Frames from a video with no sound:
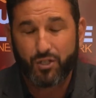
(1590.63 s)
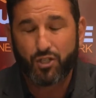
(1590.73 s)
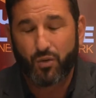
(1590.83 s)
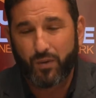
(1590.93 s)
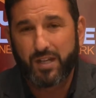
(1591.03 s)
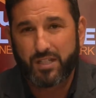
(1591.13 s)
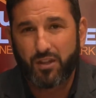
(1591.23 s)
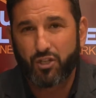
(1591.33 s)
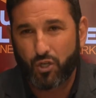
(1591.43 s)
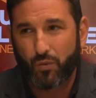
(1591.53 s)
There's a
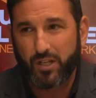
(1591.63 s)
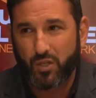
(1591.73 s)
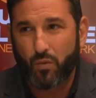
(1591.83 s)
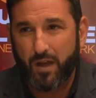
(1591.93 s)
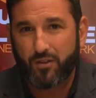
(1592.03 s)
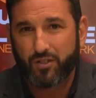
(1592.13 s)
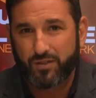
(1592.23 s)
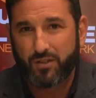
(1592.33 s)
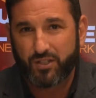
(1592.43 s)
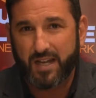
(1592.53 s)
reason. There's a reason why
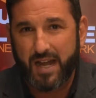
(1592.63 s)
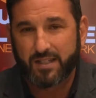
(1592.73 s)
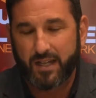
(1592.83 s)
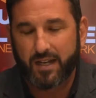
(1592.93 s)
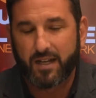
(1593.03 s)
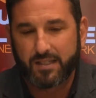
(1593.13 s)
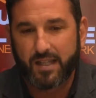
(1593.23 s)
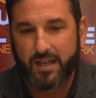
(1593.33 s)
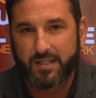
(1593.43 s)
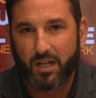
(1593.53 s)
there's guys like us.
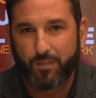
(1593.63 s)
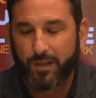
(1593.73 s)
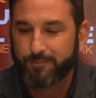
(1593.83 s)
Let us help you.